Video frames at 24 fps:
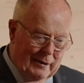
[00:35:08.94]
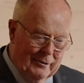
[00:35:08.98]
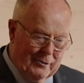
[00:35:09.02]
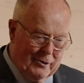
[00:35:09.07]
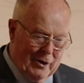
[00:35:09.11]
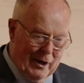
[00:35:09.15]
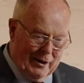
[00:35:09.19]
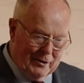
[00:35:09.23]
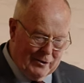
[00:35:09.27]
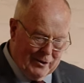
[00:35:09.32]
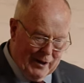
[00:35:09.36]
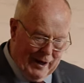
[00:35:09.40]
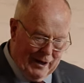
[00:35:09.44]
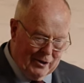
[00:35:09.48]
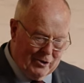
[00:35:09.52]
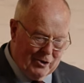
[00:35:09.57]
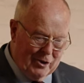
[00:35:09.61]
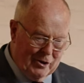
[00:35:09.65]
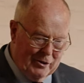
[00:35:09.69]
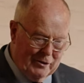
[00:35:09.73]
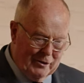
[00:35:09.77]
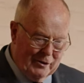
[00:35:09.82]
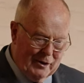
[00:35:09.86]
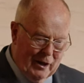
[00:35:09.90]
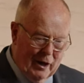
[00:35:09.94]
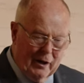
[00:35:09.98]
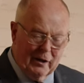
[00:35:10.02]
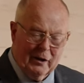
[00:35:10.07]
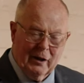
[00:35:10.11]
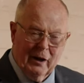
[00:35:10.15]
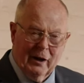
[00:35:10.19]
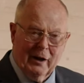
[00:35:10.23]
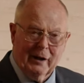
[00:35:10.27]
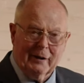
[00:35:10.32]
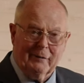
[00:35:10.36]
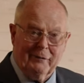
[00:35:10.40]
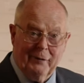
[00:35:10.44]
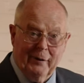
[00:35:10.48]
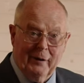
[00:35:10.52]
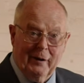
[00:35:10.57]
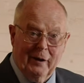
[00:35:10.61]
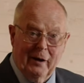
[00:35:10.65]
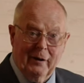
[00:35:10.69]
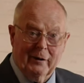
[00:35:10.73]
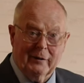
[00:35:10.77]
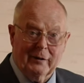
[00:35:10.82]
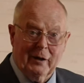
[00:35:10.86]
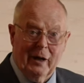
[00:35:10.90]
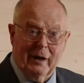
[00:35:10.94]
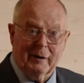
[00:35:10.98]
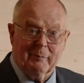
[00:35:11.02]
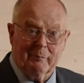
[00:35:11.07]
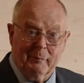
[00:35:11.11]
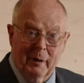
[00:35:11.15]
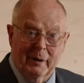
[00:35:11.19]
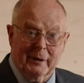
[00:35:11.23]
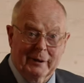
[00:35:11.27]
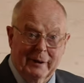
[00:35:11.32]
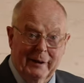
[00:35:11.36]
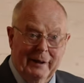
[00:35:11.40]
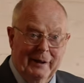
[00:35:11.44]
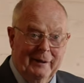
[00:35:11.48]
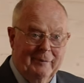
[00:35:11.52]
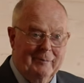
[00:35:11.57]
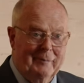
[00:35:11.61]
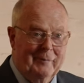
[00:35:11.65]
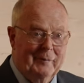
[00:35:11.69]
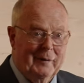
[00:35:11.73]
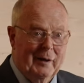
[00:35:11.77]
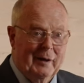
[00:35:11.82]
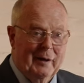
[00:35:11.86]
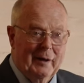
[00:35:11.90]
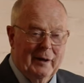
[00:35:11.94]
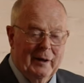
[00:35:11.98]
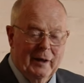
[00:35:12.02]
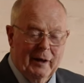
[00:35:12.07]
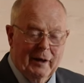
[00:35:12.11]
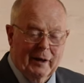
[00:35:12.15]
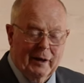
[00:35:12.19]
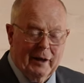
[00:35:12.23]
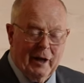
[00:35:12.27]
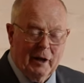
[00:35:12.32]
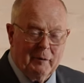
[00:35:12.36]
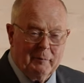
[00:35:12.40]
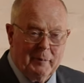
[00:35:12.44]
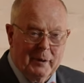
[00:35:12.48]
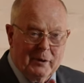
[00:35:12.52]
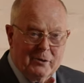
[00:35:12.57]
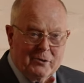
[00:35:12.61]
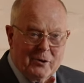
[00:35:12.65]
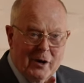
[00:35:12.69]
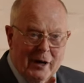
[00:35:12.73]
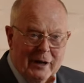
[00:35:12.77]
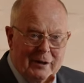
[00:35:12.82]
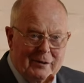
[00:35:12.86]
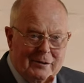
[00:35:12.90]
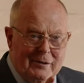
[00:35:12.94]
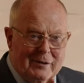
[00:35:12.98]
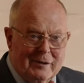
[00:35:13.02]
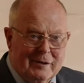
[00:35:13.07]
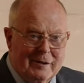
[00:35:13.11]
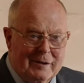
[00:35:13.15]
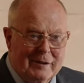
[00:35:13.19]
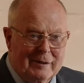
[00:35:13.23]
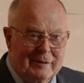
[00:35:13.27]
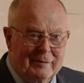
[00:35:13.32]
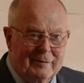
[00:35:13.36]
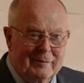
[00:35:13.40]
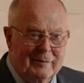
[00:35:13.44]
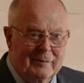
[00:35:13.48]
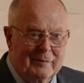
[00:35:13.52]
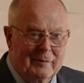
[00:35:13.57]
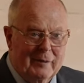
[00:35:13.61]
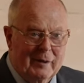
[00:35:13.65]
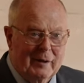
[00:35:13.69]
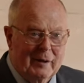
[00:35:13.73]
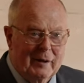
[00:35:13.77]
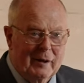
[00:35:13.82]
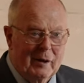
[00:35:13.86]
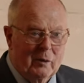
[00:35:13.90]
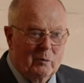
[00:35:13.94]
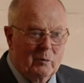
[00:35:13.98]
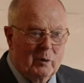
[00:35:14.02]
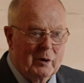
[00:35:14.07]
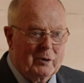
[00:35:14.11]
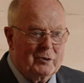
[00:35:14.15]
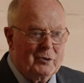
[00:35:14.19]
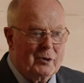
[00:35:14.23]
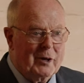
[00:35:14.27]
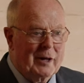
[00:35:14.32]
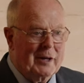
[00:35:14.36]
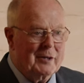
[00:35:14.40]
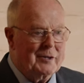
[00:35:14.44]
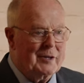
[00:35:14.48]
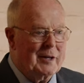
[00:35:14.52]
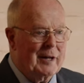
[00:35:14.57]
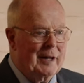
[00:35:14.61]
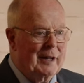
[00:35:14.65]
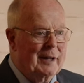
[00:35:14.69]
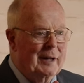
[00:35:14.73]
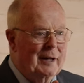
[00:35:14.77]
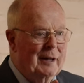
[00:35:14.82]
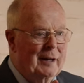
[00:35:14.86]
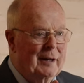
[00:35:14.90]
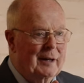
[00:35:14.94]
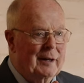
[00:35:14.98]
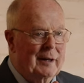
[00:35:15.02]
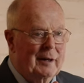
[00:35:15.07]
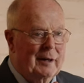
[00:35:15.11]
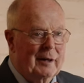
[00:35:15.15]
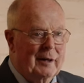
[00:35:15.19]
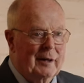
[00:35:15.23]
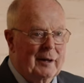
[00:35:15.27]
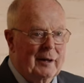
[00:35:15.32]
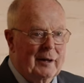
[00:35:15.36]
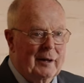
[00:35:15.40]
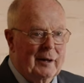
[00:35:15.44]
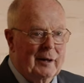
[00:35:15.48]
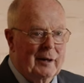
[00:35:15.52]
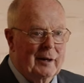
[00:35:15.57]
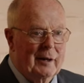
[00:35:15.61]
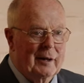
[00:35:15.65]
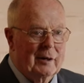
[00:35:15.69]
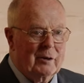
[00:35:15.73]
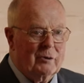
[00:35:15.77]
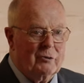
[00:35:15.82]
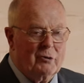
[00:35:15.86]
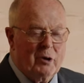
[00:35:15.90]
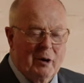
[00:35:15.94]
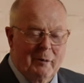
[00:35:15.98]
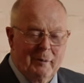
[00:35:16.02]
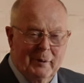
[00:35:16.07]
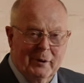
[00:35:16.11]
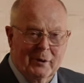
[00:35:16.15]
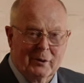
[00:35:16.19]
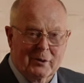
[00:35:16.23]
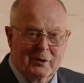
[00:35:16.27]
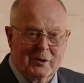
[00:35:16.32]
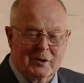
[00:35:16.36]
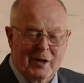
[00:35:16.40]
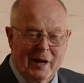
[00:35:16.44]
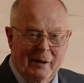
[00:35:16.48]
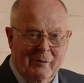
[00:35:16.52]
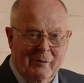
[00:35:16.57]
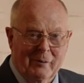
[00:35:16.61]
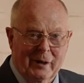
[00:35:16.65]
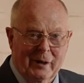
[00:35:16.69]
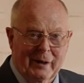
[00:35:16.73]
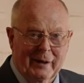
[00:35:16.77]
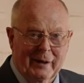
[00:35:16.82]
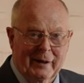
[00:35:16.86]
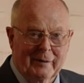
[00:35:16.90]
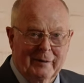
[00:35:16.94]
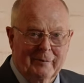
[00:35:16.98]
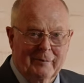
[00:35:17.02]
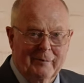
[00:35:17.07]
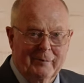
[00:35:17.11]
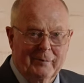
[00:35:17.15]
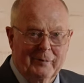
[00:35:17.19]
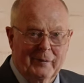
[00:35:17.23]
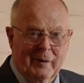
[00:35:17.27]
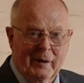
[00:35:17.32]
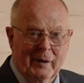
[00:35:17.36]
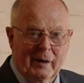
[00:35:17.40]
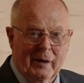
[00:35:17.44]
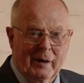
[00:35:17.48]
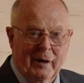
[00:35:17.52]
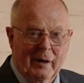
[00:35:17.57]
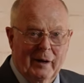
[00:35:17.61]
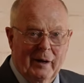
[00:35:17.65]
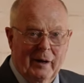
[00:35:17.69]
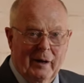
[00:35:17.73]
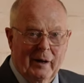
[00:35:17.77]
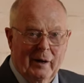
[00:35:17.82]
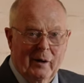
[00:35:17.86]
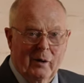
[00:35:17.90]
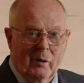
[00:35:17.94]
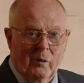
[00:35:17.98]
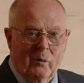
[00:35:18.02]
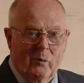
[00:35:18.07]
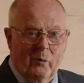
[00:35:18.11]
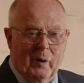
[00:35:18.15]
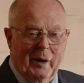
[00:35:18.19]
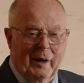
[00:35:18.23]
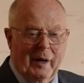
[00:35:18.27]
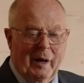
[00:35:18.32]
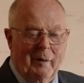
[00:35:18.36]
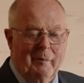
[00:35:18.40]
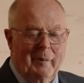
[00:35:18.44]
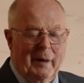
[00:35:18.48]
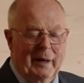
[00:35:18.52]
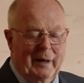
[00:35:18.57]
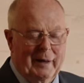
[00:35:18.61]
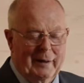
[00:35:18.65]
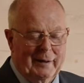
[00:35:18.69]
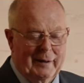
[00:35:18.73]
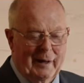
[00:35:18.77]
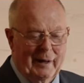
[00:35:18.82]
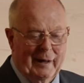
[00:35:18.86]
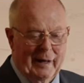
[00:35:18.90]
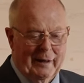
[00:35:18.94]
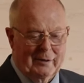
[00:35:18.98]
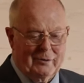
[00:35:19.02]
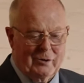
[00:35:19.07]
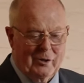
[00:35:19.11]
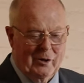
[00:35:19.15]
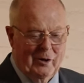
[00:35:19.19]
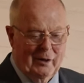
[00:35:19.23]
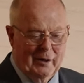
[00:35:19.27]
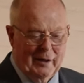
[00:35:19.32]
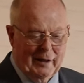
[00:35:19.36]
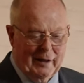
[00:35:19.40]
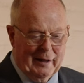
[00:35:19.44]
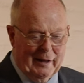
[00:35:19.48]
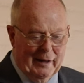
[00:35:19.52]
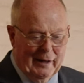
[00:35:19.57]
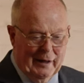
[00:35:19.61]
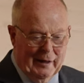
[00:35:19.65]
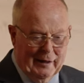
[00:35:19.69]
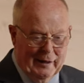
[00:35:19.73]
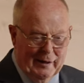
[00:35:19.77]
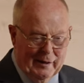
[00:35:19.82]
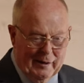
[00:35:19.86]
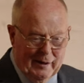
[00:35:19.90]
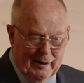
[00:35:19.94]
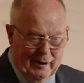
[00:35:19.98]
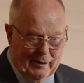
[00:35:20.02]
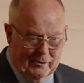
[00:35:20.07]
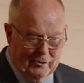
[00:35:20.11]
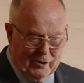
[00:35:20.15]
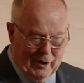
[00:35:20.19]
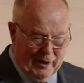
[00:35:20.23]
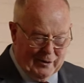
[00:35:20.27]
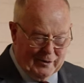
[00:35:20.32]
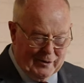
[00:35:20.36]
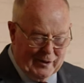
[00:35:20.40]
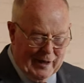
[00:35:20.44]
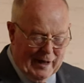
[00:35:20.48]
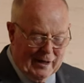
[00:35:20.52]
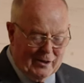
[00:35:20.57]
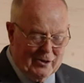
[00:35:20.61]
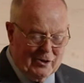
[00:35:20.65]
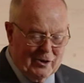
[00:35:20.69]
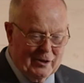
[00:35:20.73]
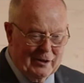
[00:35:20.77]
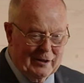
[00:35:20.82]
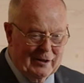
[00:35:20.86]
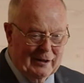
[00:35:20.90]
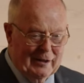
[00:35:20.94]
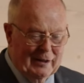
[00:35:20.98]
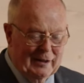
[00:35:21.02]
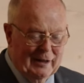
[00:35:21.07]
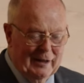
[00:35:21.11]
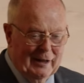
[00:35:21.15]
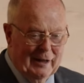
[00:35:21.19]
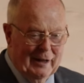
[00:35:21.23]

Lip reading: transaction, unlike money, can be traced. We're tracing criminals that way. When I make an electronic transaction,